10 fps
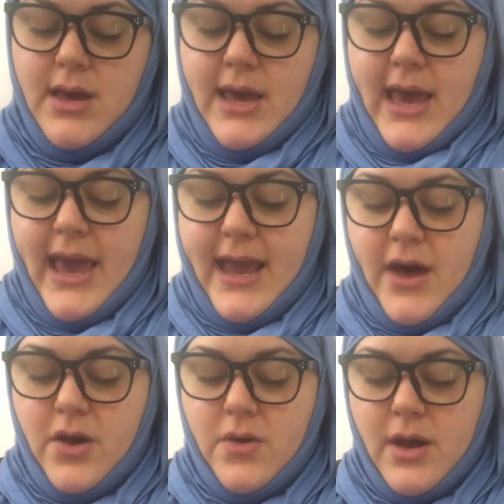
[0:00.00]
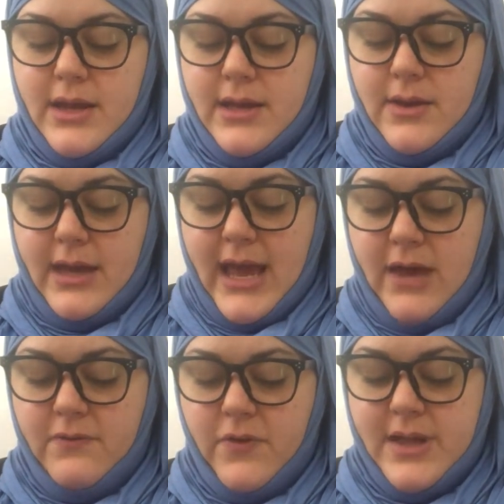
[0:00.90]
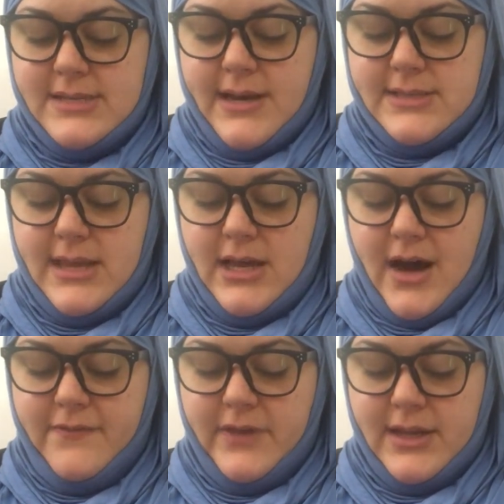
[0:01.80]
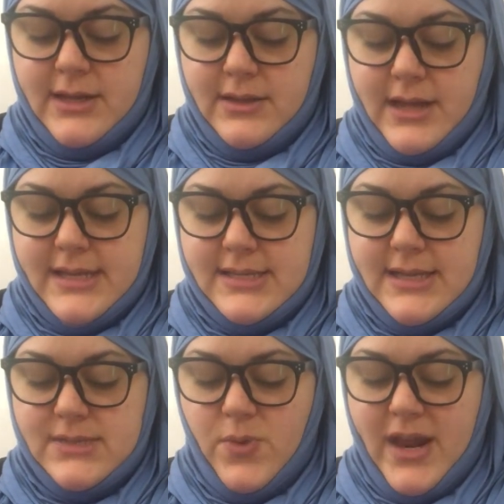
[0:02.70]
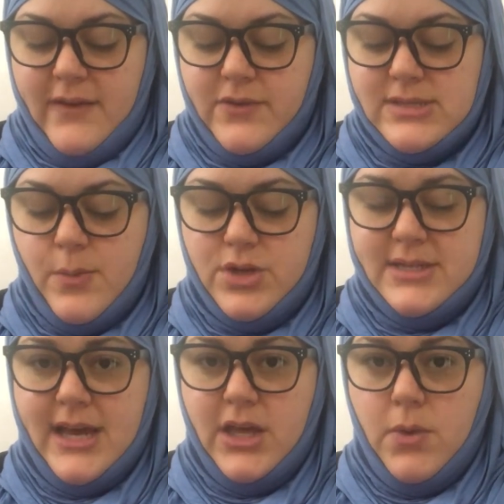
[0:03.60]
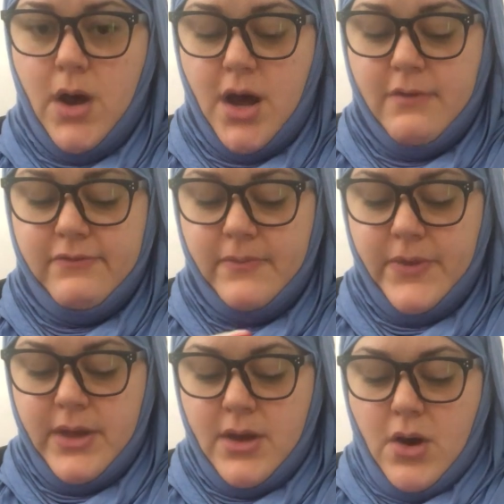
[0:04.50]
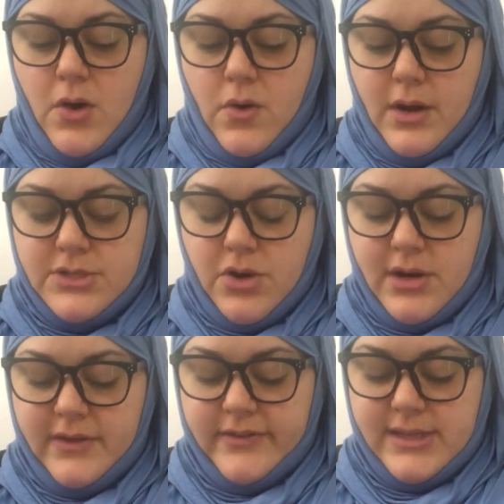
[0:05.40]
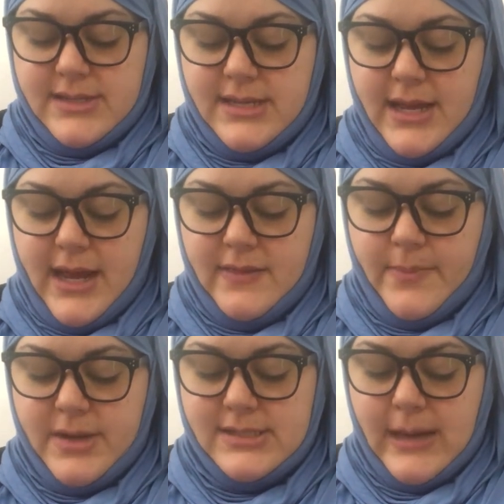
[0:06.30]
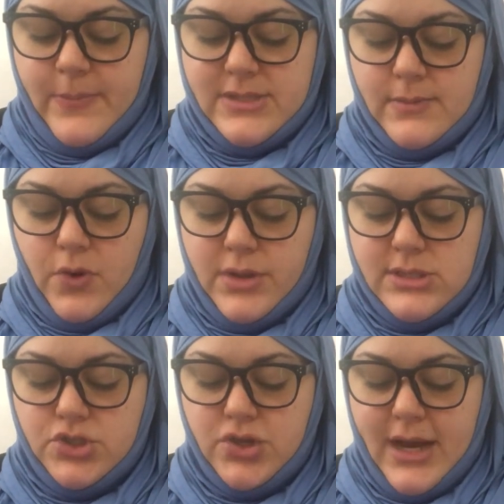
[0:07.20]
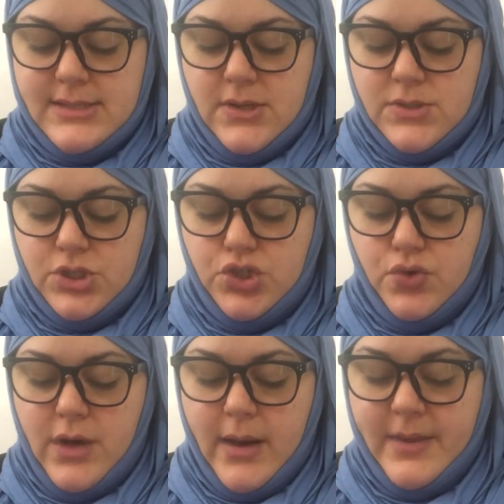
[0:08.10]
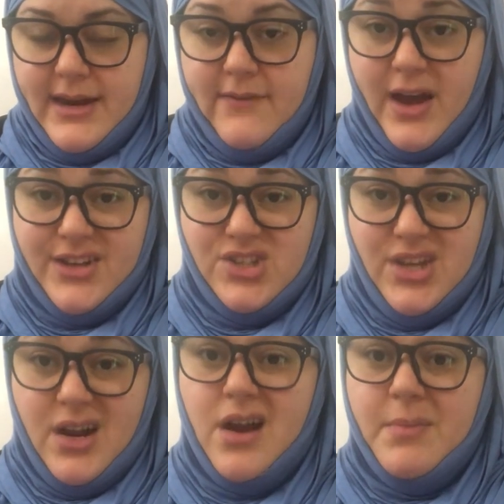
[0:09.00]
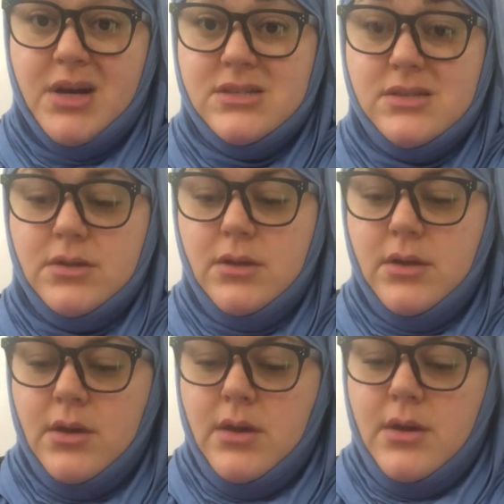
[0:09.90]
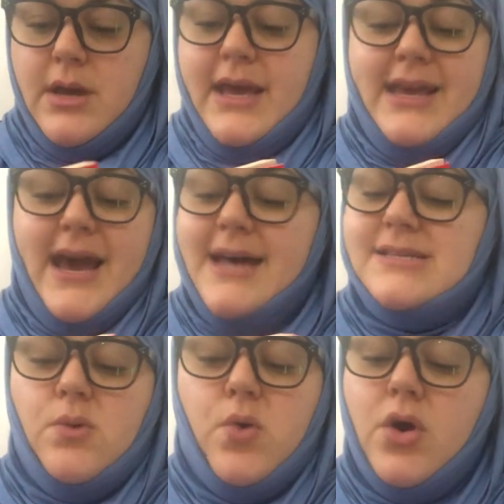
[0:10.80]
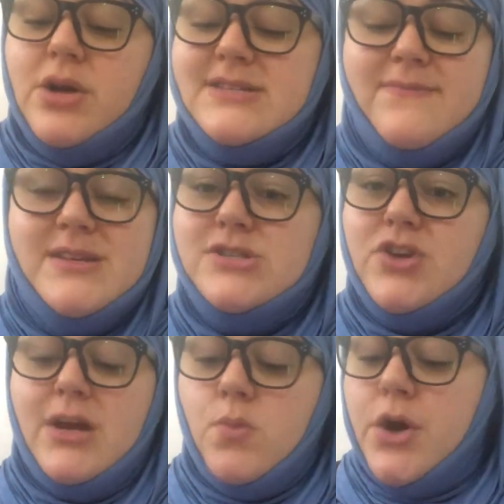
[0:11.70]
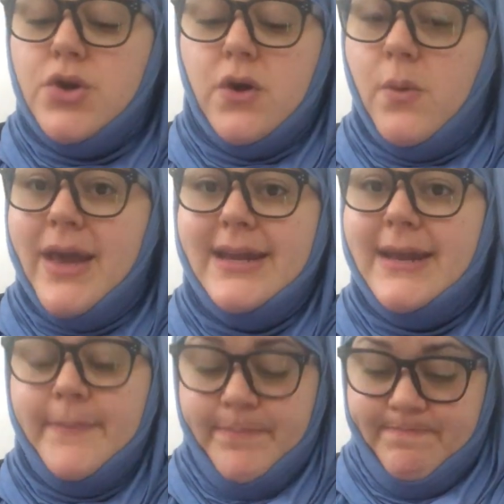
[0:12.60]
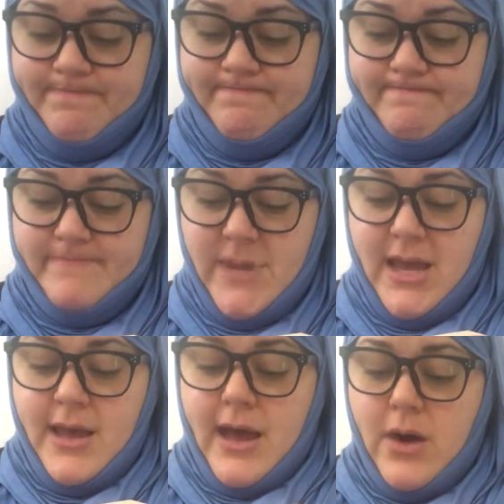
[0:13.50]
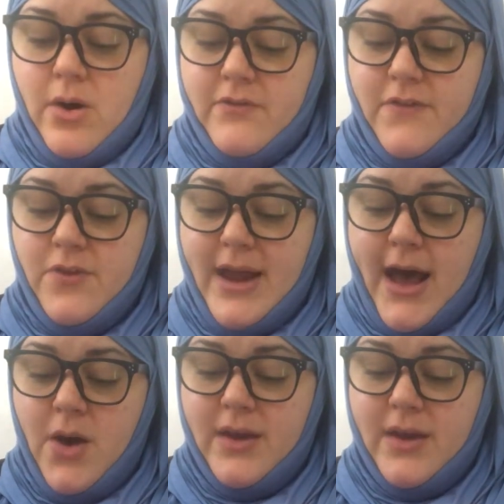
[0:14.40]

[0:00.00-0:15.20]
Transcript: Hang out around a gang of friends outside the off-license, waiting for someone to tell you off. Or alternatively, sitting at the bus stop with some girls in tracksuits and chew gum and never actually get on a bus. Yes, a world of mystery and wonder awaited him. However, for now,